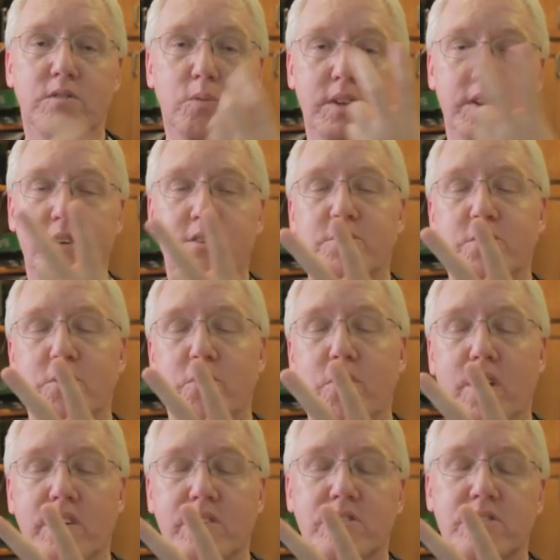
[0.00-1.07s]
well, there's two
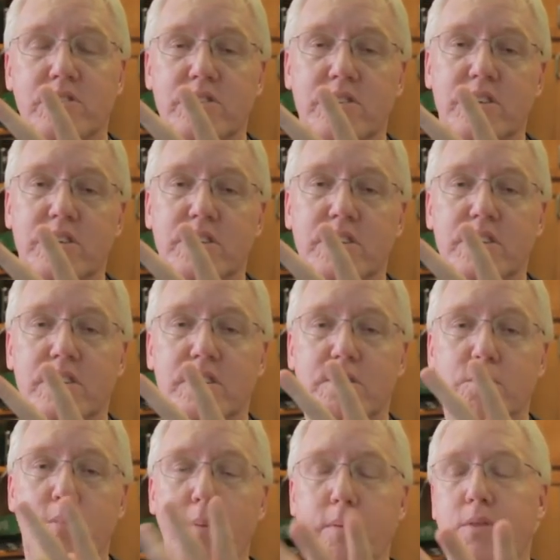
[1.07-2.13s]
things,
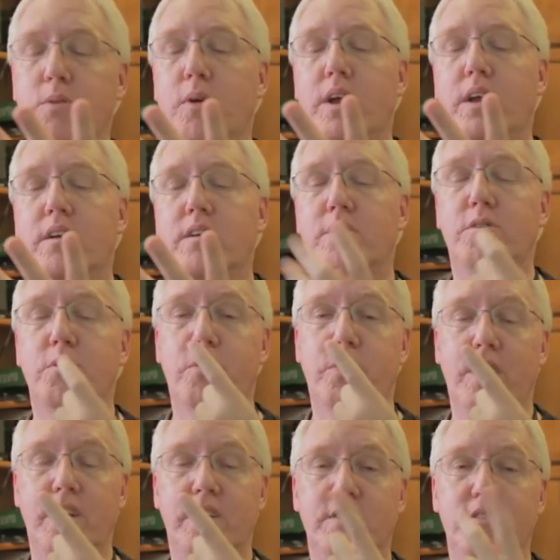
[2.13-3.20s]
maybe three, two
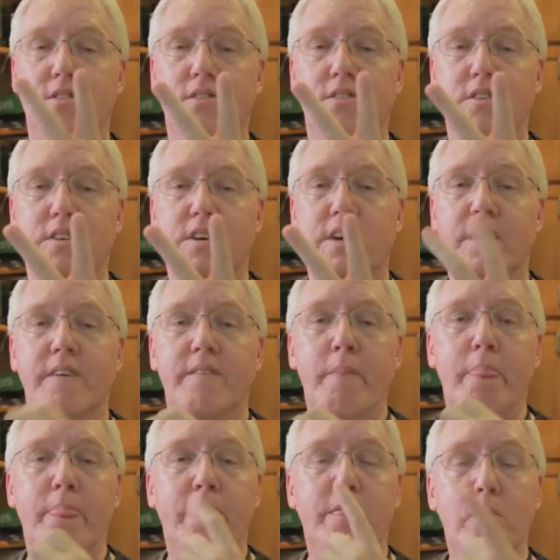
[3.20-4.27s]
things.
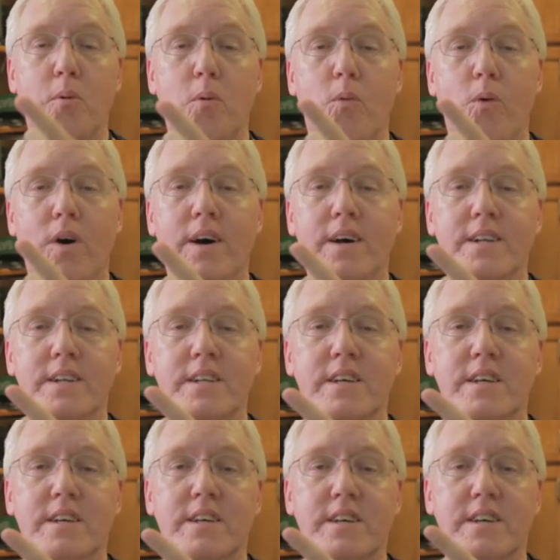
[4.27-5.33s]
Number
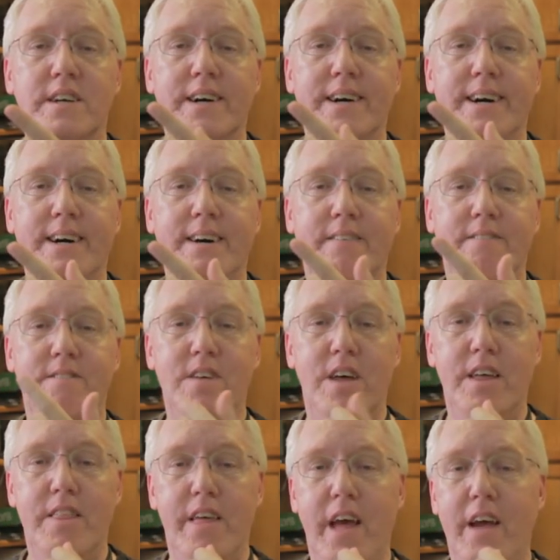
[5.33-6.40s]
one,
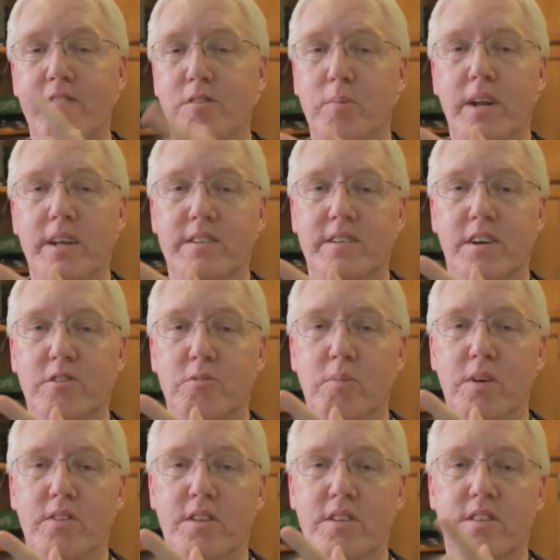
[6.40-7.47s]
everybody tells
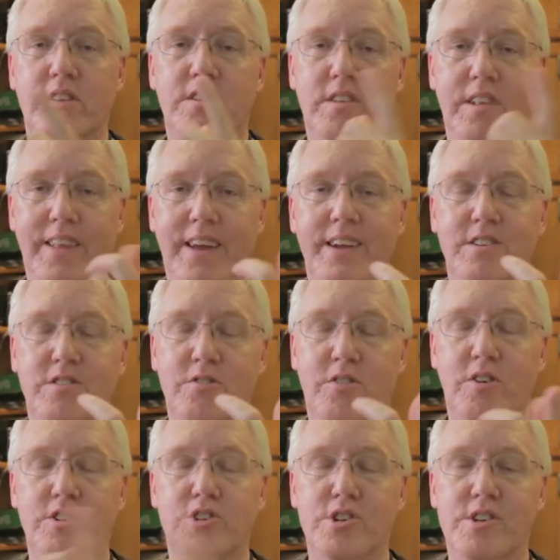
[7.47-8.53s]
me that this latest
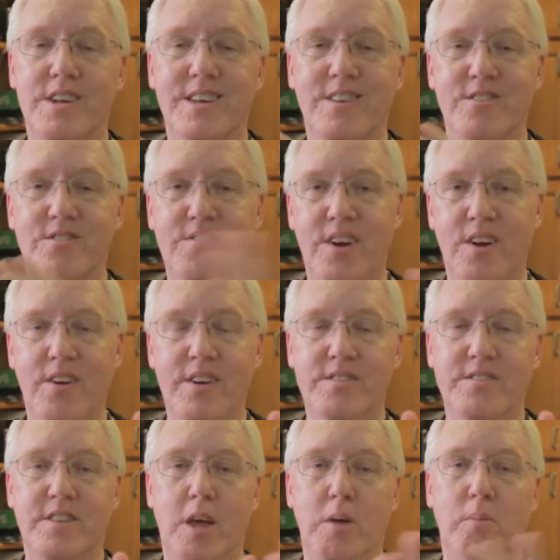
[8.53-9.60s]
version is very
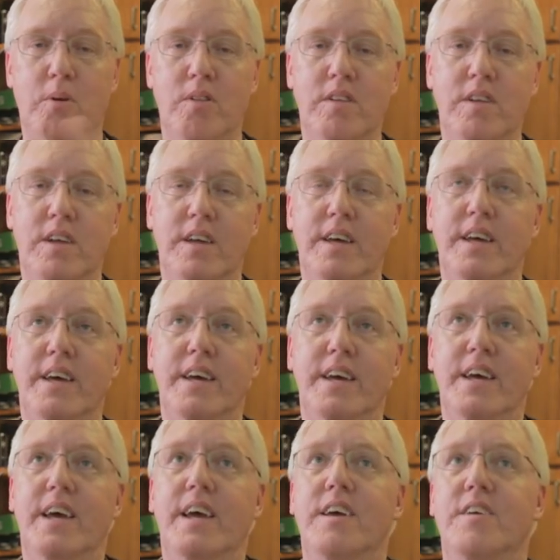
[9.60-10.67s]
stable.
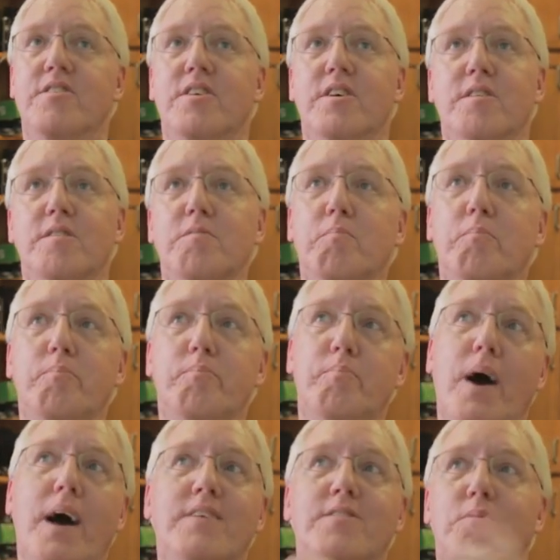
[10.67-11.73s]
Is it
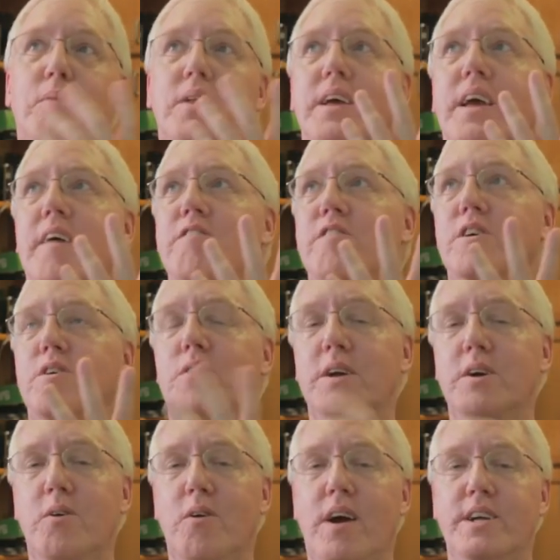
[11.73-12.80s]
possibly ever going
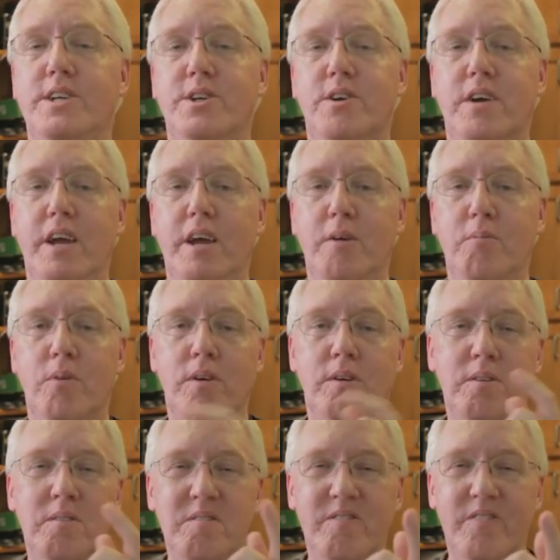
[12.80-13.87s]
to crash your
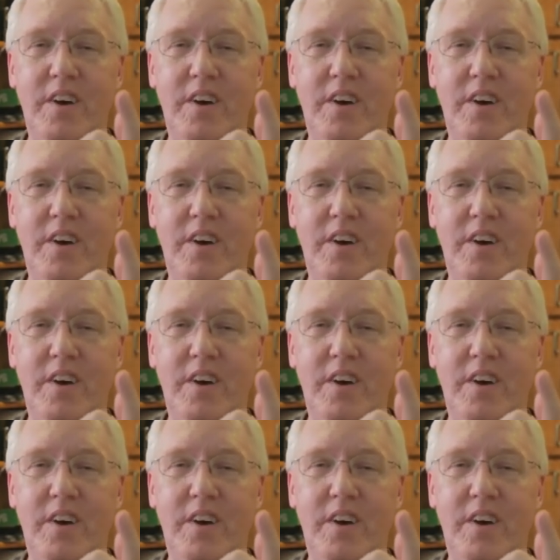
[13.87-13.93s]
camera?